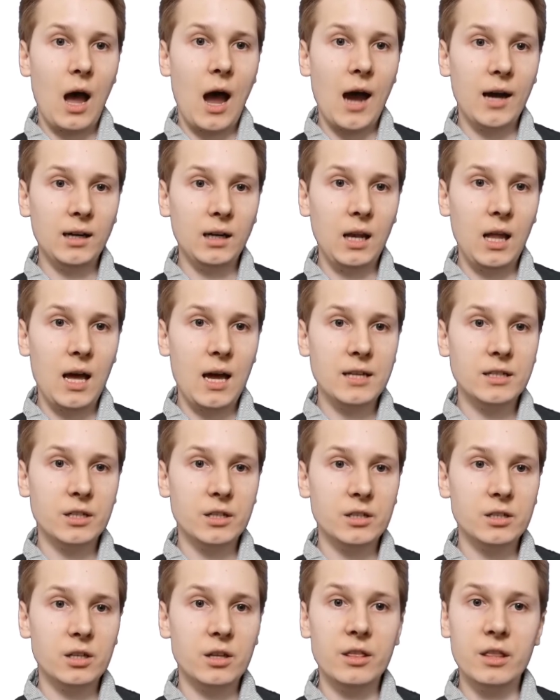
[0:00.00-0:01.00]

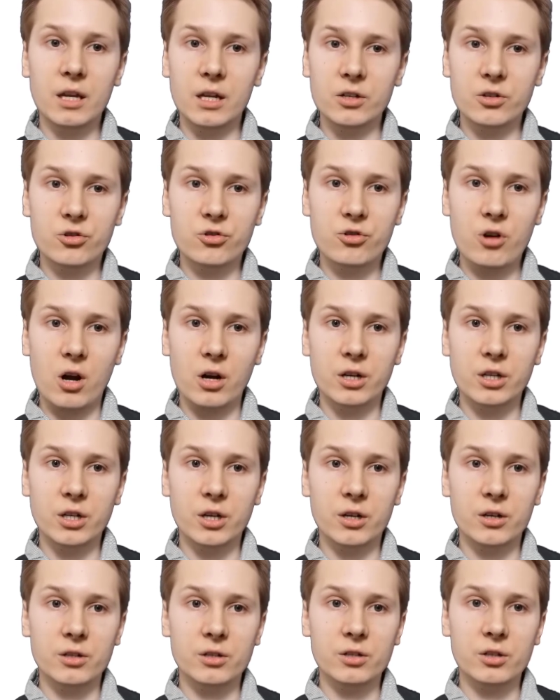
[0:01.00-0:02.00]
analyzes the
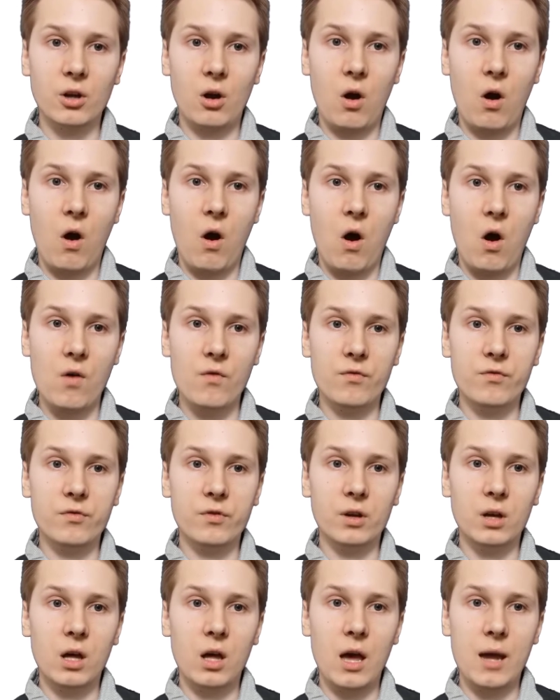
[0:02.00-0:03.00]
instructions
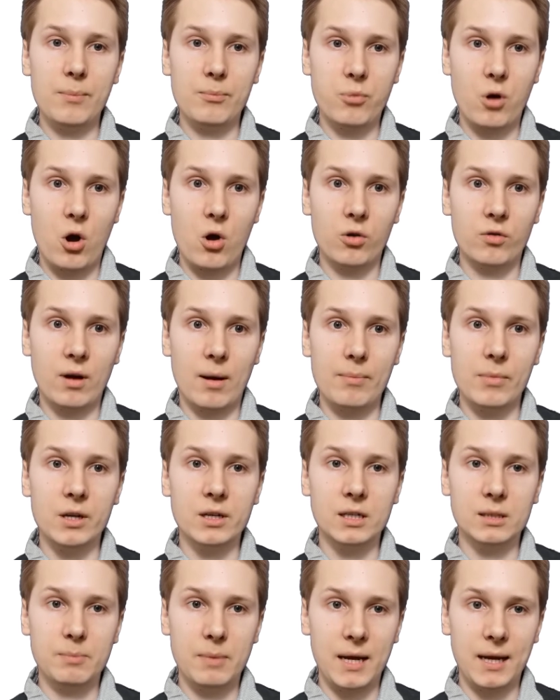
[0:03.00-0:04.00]
of a program
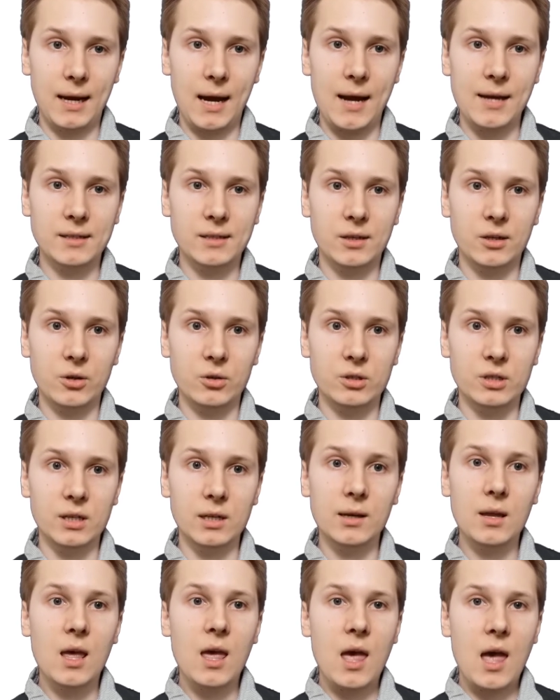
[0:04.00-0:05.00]
that is being
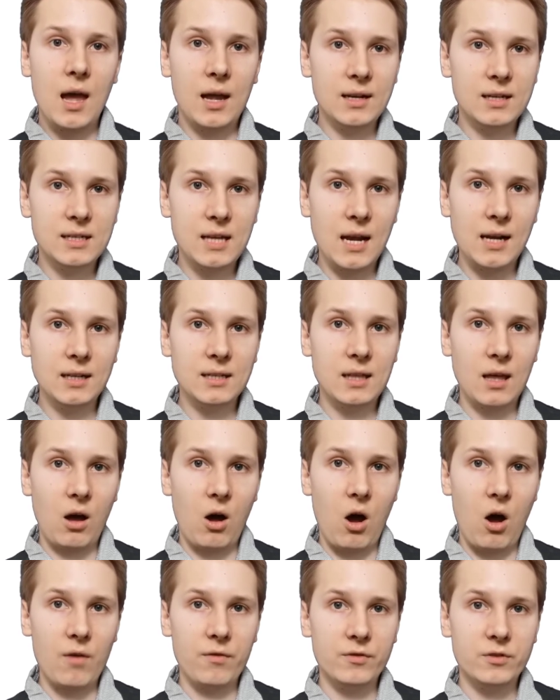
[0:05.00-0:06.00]
executed and sends
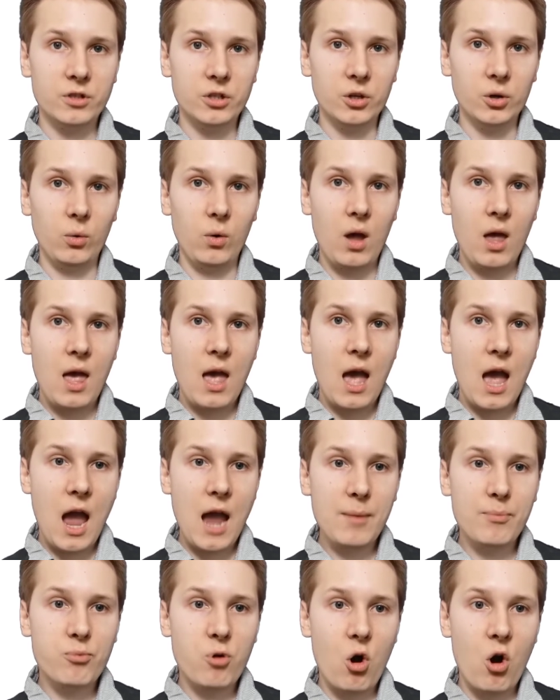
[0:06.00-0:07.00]
that off to
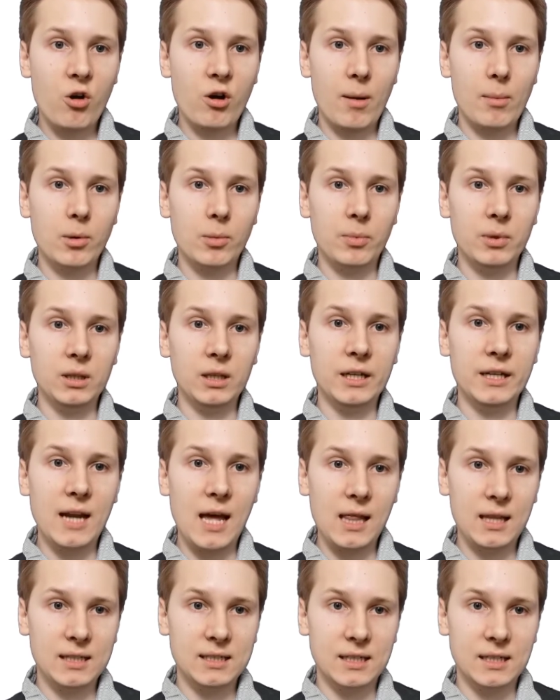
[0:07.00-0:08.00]
a programmable
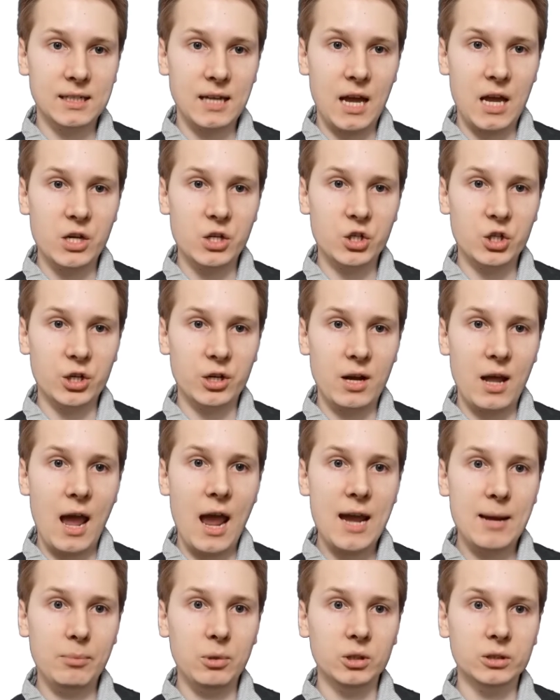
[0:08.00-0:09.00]
analysis engine
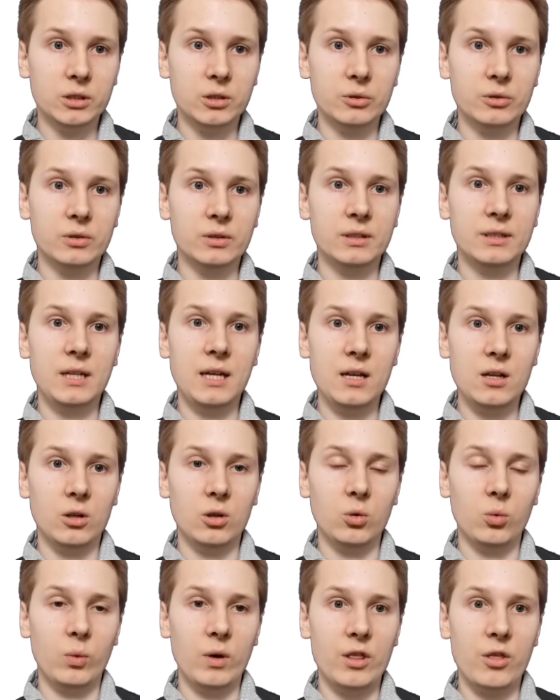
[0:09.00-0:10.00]
able to
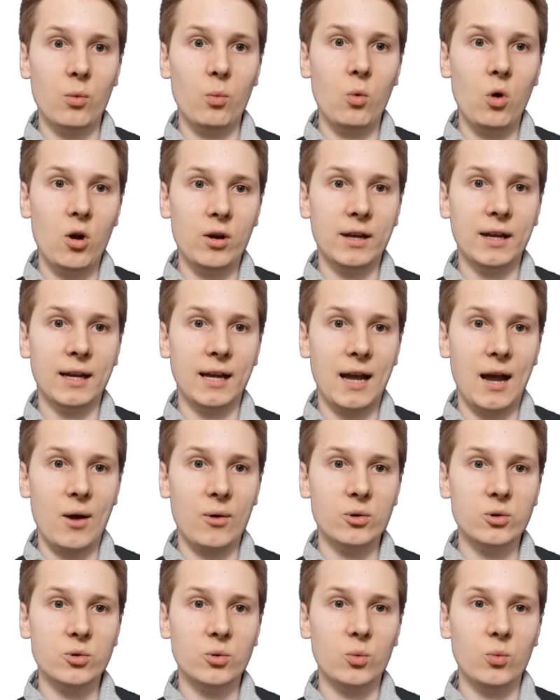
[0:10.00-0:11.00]
deal with working
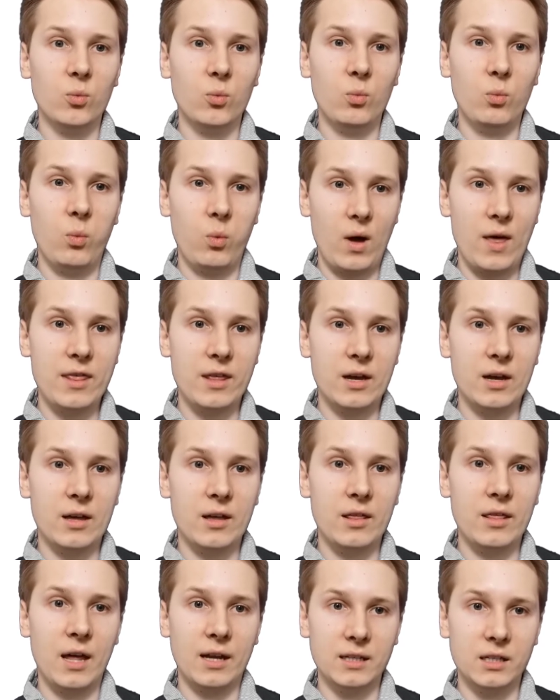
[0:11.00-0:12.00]
out
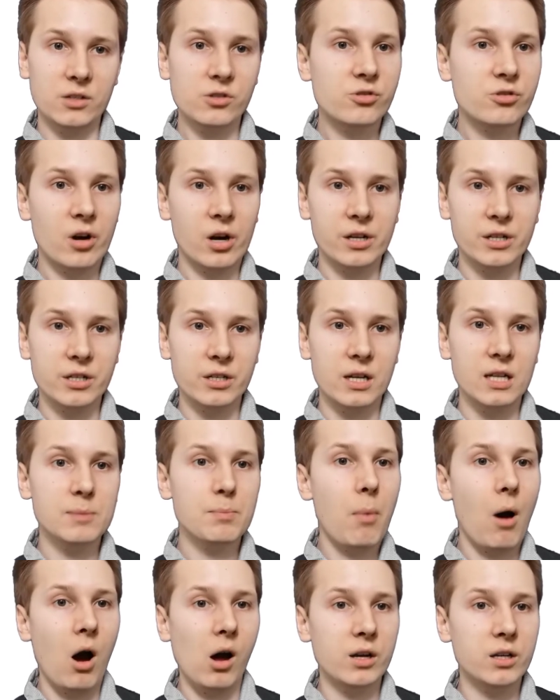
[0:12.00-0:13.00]
whether that instruction is
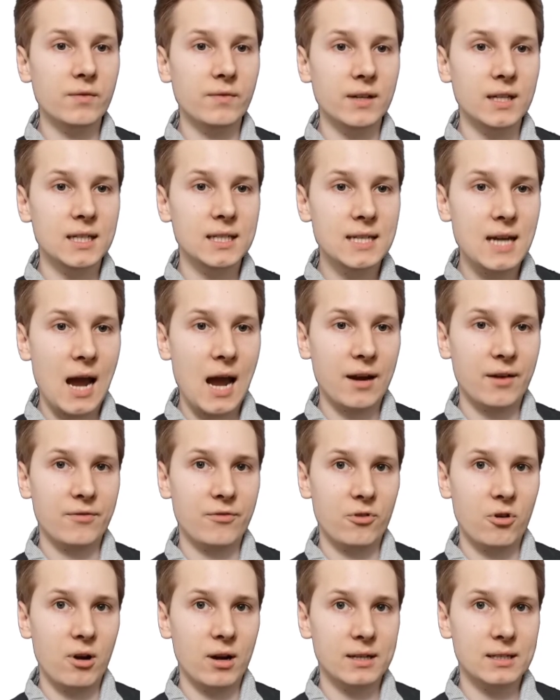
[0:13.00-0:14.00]
part of an attack,
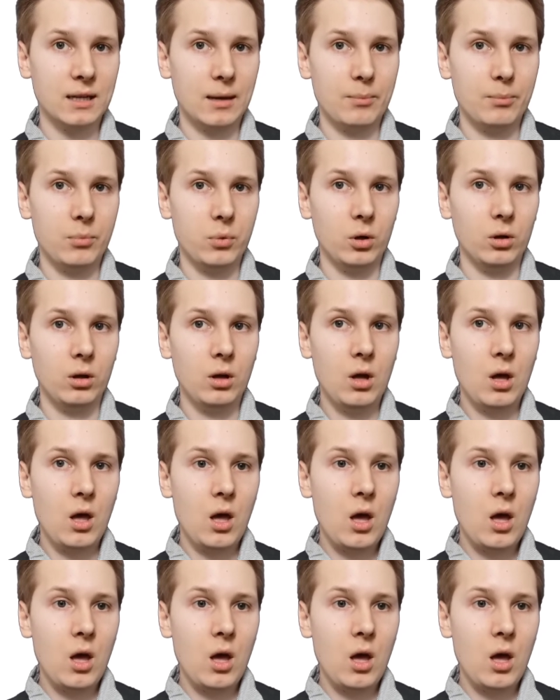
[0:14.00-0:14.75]
for example.